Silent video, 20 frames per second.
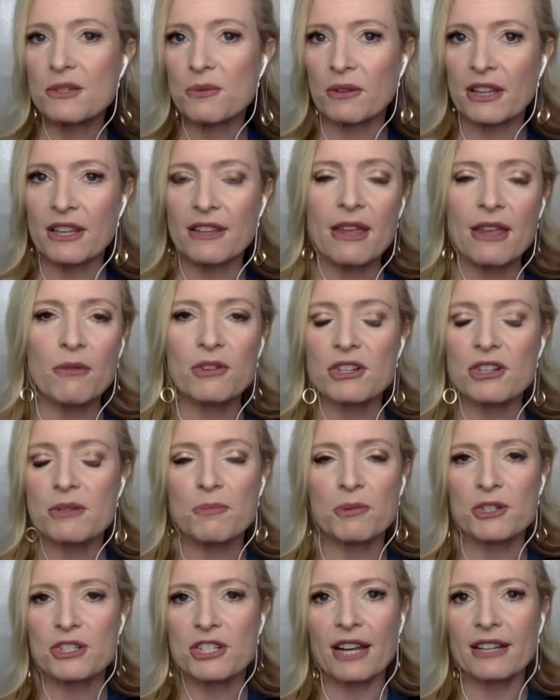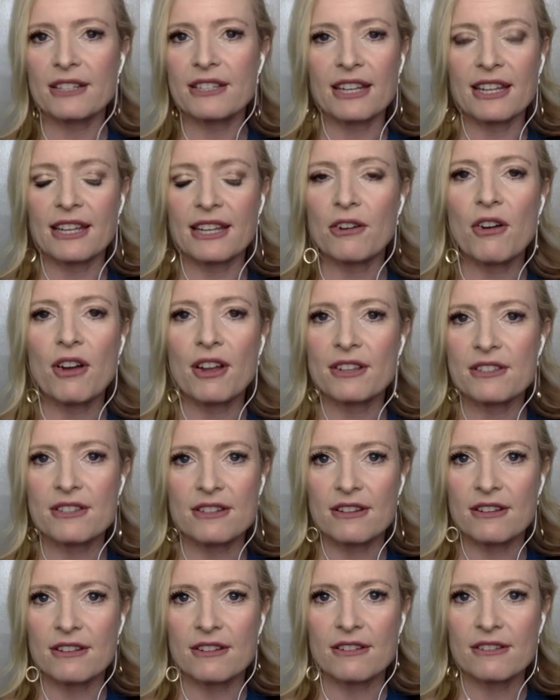really, they were just projecting it onto
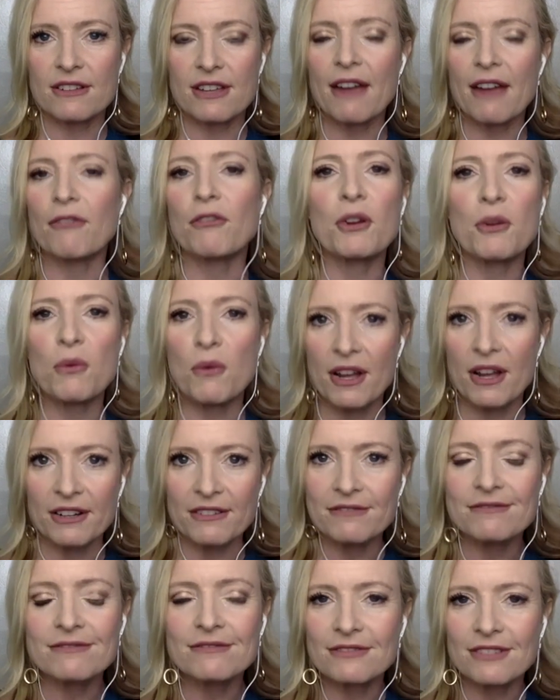everyone,